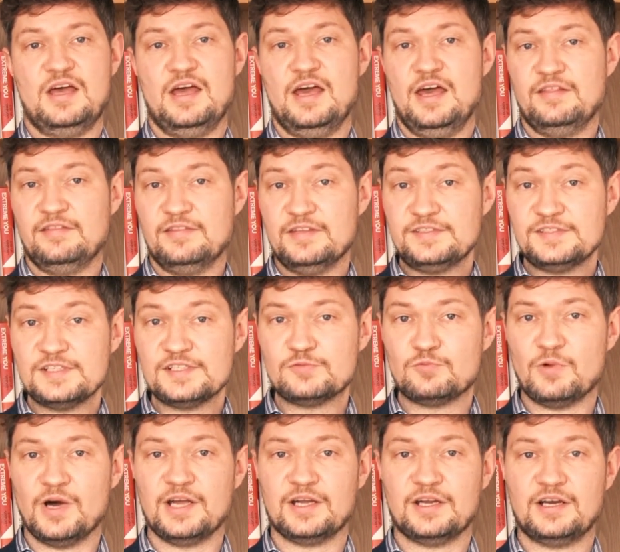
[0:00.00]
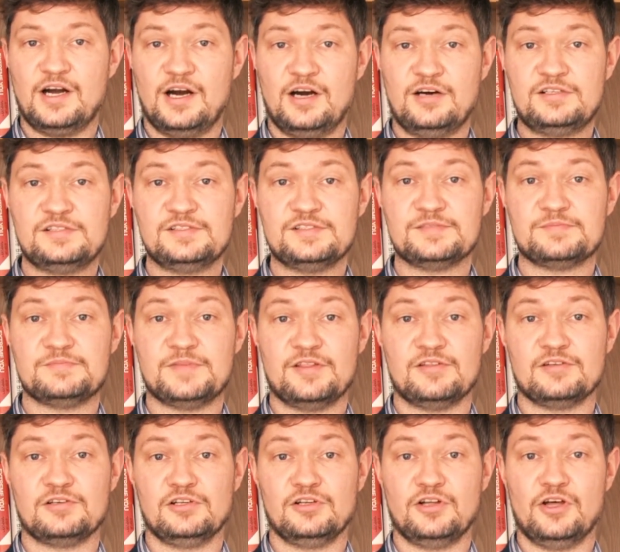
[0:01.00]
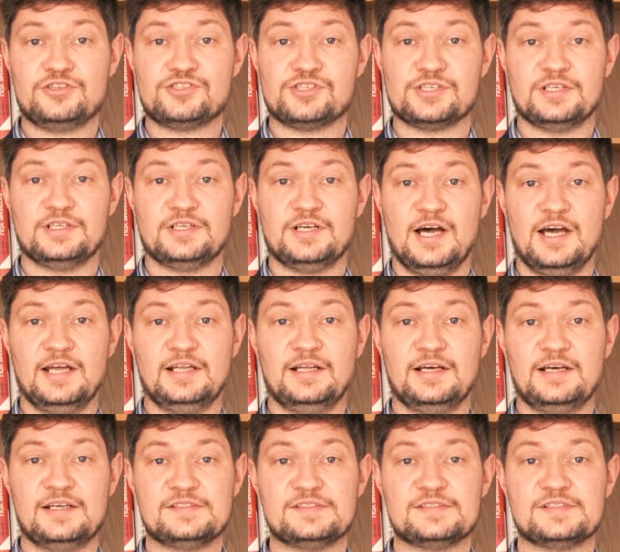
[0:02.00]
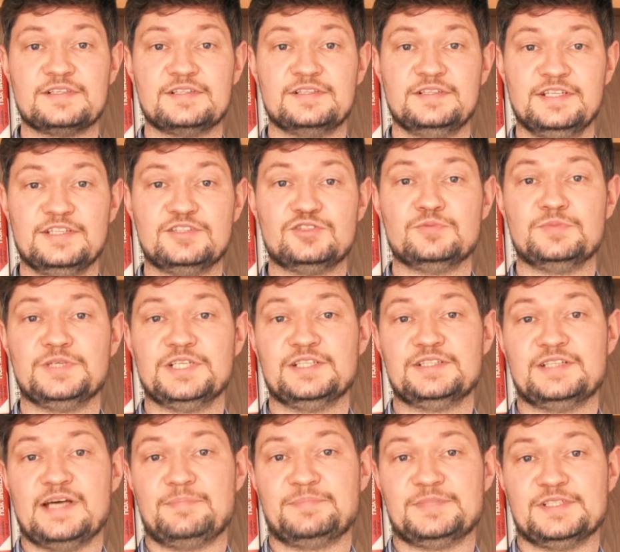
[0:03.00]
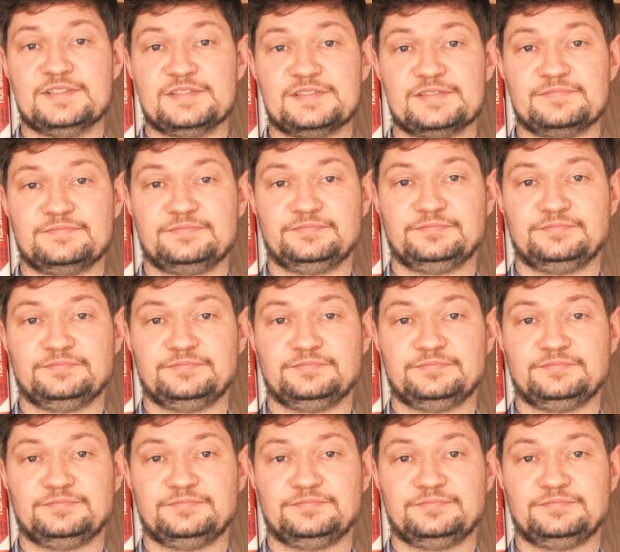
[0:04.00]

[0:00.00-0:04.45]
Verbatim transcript: and this is why current methodological guidelines need to be adapted.